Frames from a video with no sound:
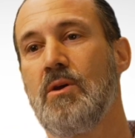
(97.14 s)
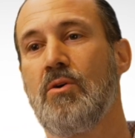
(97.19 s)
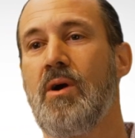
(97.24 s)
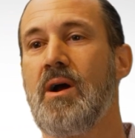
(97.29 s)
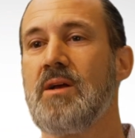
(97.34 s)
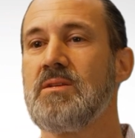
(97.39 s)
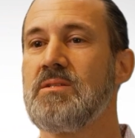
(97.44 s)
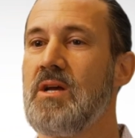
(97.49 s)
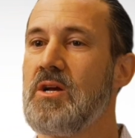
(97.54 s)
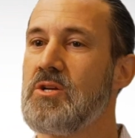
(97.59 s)

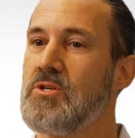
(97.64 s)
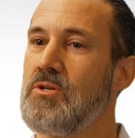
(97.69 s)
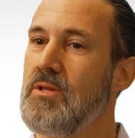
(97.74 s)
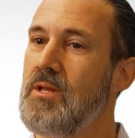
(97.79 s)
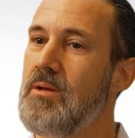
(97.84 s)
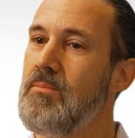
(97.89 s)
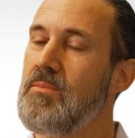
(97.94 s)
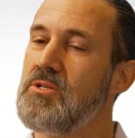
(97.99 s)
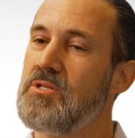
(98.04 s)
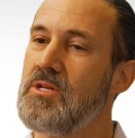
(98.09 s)
cross-sectional
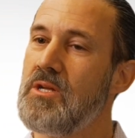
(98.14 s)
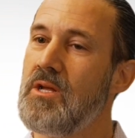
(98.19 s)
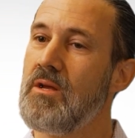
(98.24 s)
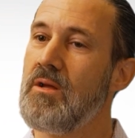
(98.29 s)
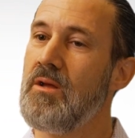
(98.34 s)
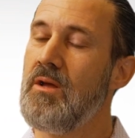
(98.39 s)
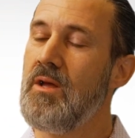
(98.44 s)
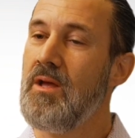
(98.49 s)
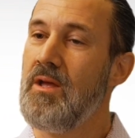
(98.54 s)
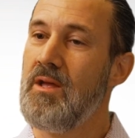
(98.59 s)

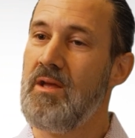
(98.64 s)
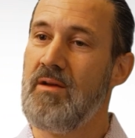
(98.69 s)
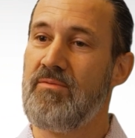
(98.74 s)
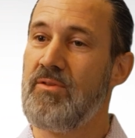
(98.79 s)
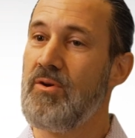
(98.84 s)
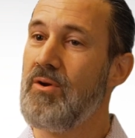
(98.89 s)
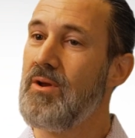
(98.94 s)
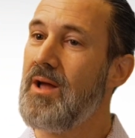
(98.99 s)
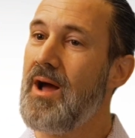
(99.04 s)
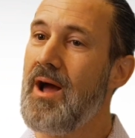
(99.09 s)
imaging? If
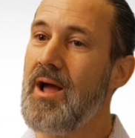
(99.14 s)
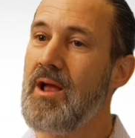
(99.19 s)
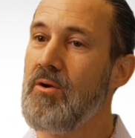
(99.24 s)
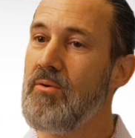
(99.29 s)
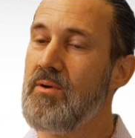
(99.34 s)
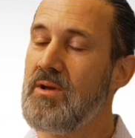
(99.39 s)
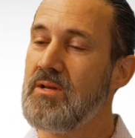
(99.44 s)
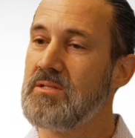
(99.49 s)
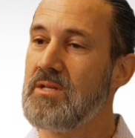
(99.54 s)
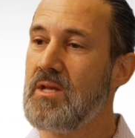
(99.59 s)
they're at higher
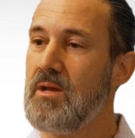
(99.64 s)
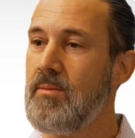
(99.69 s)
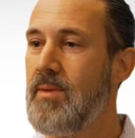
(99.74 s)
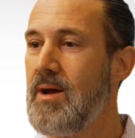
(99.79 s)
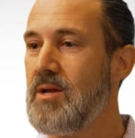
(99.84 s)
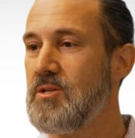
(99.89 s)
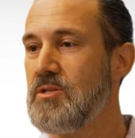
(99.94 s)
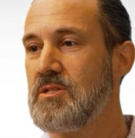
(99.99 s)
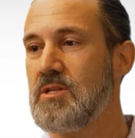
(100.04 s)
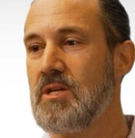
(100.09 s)
risk, am
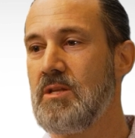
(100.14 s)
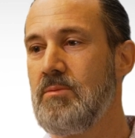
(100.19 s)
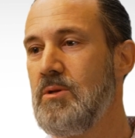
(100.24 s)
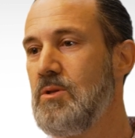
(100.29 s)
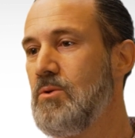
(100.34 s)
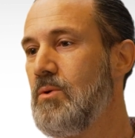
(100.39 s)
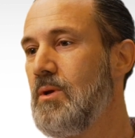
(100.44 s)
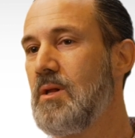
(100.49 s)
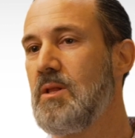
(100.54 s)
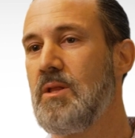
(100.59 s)
I just going to
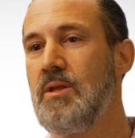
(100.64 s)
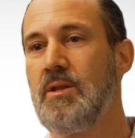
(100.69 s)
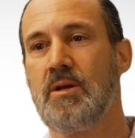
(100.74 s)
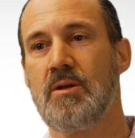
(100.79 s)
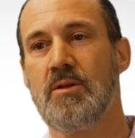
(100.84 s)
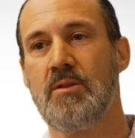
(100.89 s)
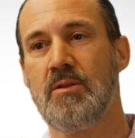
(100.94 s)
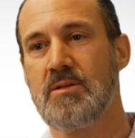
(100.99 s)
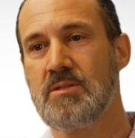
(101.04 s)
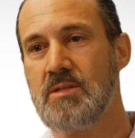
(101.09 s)
be doing
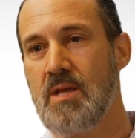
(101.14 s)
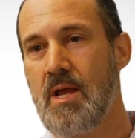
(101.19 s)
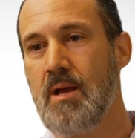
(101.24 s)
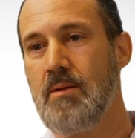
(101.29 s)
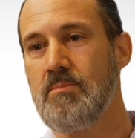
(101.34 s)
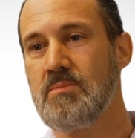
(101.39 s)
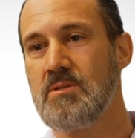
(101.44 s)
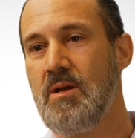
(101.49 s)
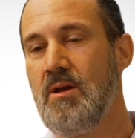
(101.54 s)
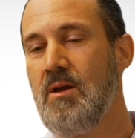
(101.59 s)
clinical
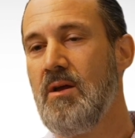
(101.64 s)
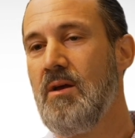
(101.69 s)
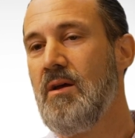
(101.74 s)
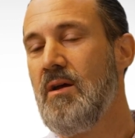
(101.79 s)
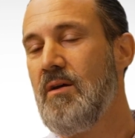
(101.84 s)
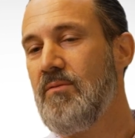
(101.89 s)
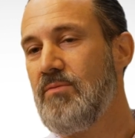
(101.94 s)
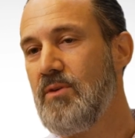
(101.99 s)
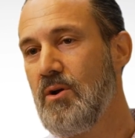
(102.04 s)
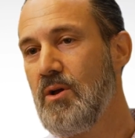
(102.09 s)
exams
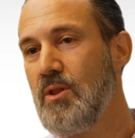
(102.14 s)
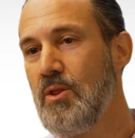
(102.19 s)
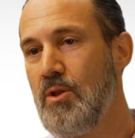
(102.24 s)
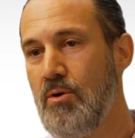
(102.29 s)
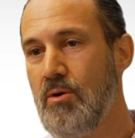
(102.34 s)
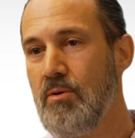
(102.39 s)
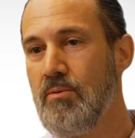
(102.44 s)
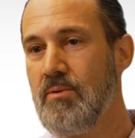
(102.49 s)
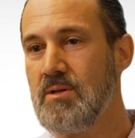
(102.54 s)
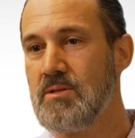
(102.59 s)
if they're at
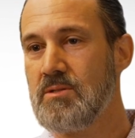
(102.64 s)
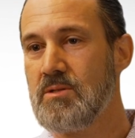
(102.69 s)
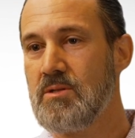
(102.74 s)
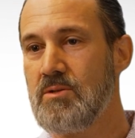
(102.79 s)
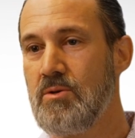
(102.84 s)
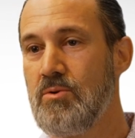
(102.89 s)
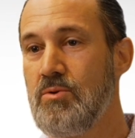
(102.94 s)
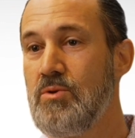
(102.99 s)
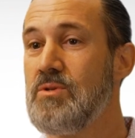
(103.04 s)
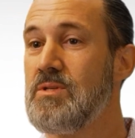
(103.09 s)
lower risk?
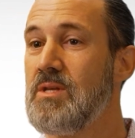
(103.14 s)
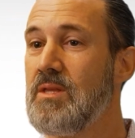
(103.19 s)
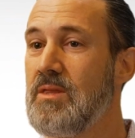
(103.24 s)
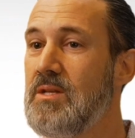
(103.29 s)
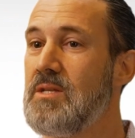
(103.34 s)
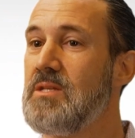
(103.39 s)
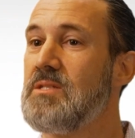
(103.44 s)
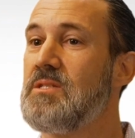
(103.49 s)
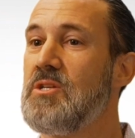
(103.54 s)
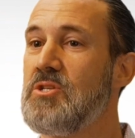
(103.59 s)
So using
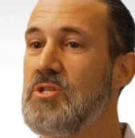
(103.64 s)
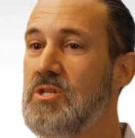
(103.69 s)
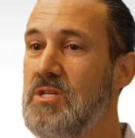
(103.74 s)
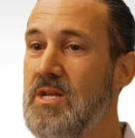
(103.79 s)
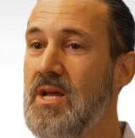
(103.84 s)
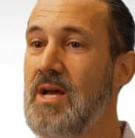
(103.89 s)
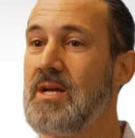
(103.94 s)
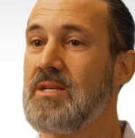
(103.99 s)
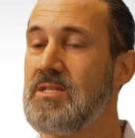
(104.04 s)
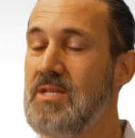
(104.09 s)
the
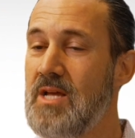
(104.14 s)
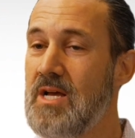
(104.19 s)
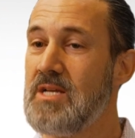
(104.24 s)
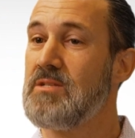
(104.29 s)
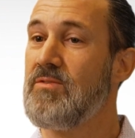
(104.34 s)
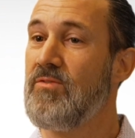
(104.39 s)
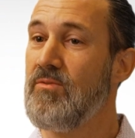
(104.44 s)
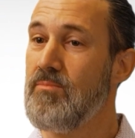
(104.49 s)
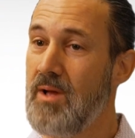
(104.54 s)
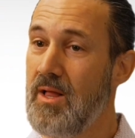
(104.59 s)
DecisionDx
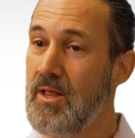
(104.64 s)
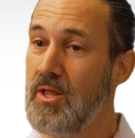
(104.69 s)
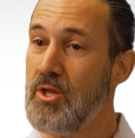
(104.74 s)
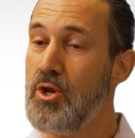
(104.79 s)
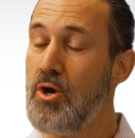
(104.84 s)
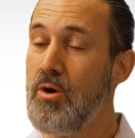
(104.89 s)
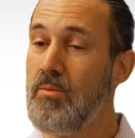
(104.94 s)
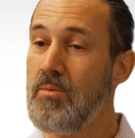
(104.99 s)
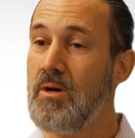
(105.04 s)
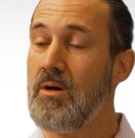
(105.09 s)
test for
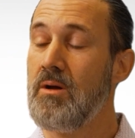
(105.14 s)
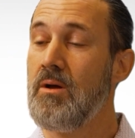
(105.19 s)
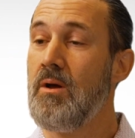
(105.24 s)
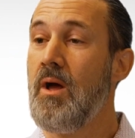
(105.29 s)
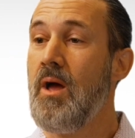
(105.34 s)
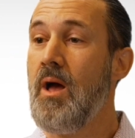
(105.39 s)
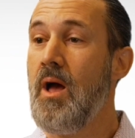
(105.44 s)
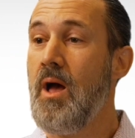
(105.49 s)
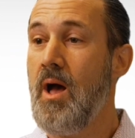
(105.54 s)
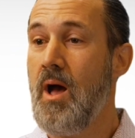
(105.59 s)
melanoma
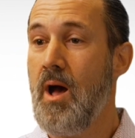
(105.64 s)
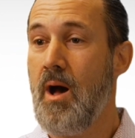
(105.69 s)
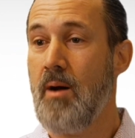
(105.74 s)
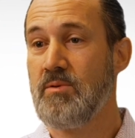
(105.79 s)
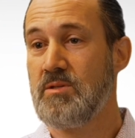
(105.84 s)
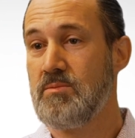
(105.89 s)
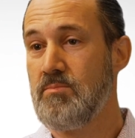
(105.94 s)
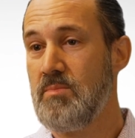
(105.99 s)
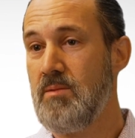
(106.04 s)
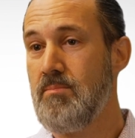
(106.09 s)

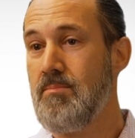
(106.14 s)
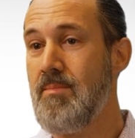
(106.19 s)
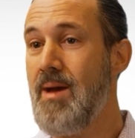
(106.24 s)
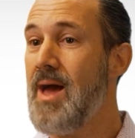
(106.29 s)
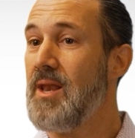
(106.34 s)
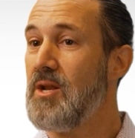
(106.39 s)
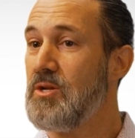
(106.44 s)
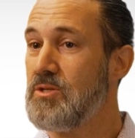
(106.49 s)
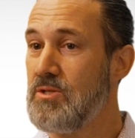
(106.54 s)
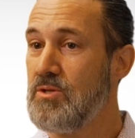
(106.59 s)
helps me
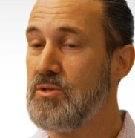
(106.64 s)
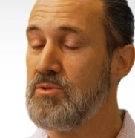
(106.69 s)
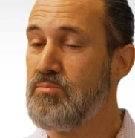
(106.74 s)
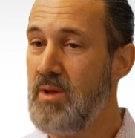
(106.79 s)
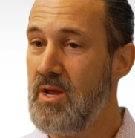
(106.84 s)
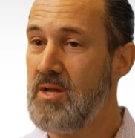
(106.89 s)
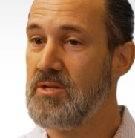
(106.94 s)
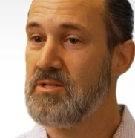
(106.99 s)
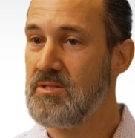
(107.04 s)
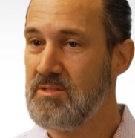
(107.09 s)
manage those
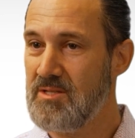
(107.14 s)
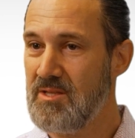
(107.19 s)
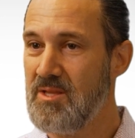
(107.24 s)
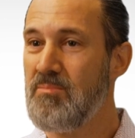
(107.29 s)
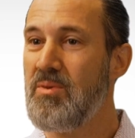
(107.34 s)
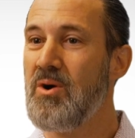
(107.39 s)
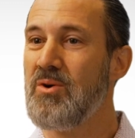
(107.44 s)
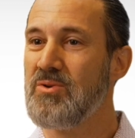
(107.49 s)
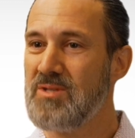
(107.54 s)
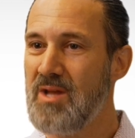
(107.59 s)
patients in the
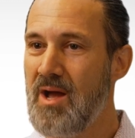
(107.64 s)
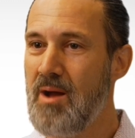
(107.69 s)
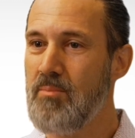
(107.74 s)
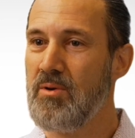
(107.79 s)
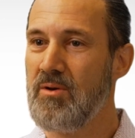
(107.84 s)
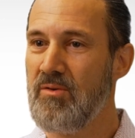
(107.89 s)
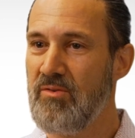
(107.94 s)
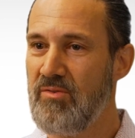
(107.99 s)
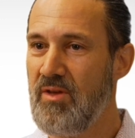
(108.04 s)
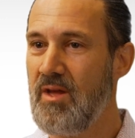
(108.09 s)

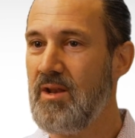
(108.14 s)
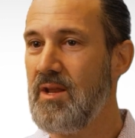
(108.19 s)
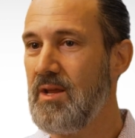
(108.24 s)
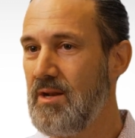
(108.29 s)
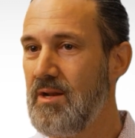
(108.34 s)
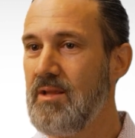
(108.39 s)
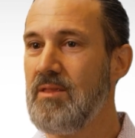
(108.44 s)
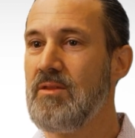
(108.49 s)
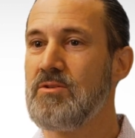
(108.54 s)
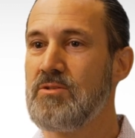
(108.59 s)
post-operative setting
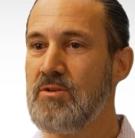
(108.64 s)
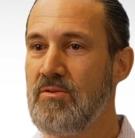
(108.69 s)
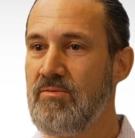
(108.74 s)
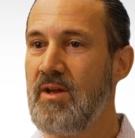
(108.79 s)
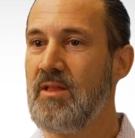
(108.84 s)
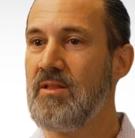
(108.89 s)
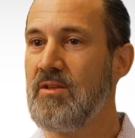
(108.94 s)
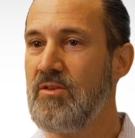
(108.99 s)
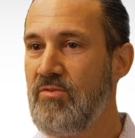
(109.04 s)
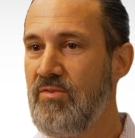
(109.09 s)
and in the
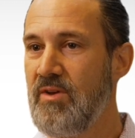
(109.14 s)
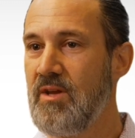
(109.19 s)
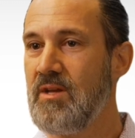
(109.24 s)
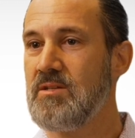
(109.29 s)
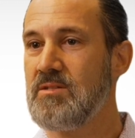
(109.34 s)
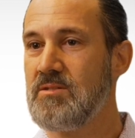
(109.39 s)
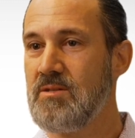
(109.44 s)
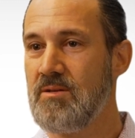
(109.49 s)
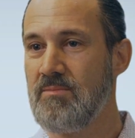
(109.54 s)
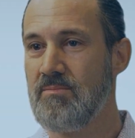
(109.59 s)
surveillance
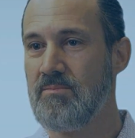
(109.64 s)
phase.